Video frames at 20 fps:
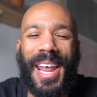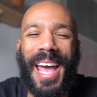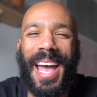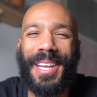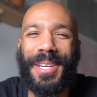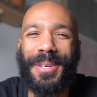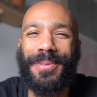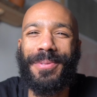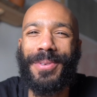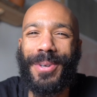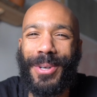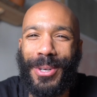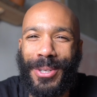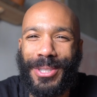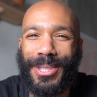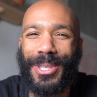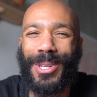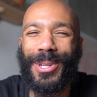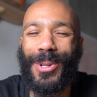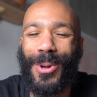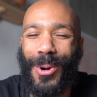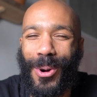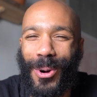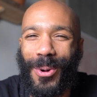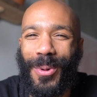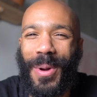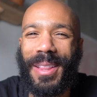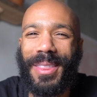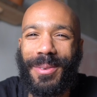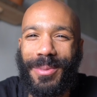to add your first
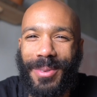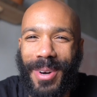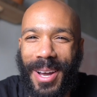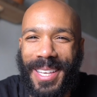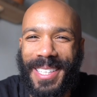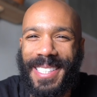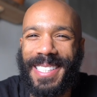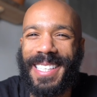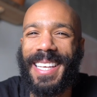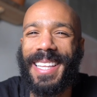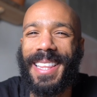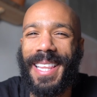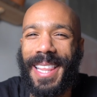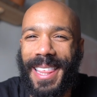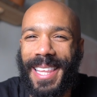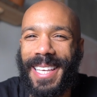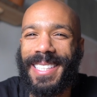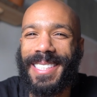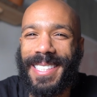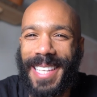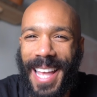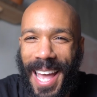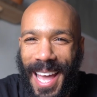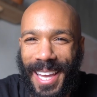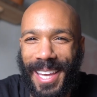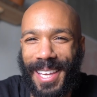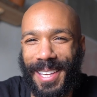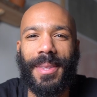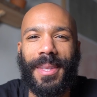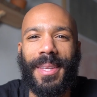LoRaWAN device in the Things
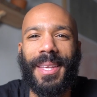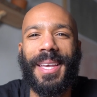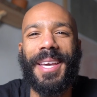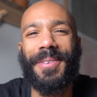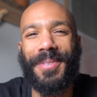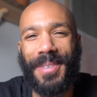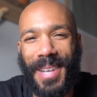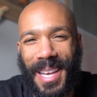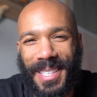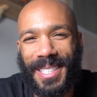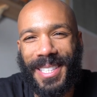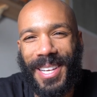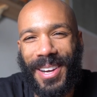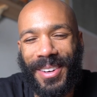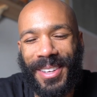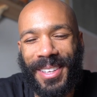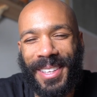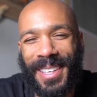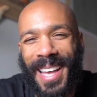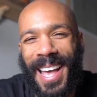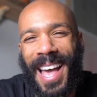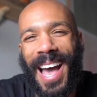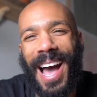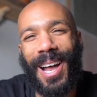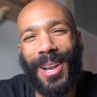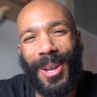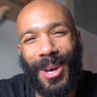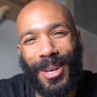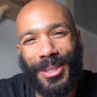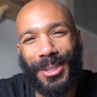Stack. If necessary,
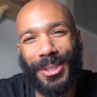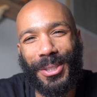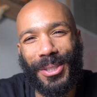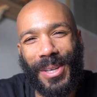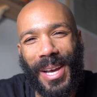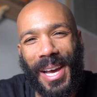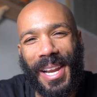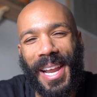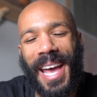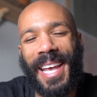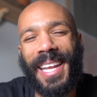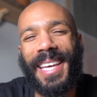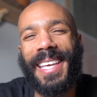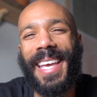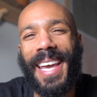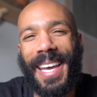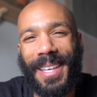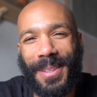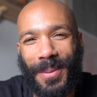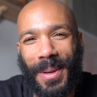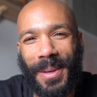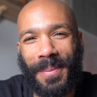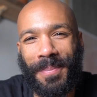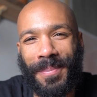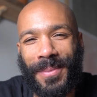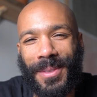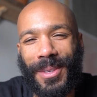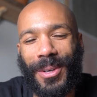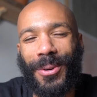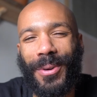I'll also show you how to add a gateway
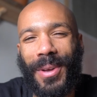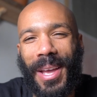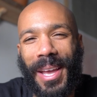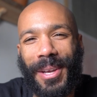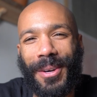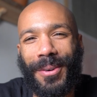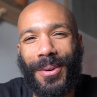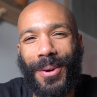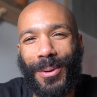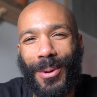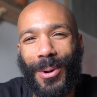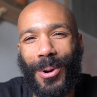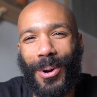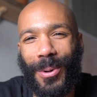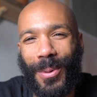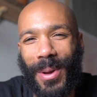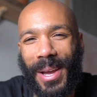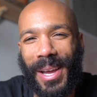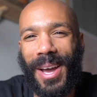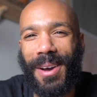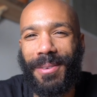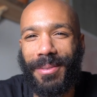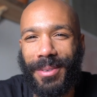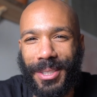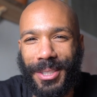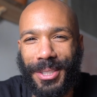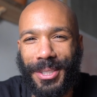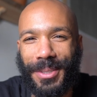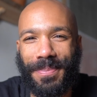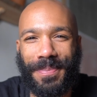to create your own LoRaWAN
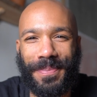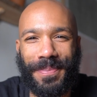coverage.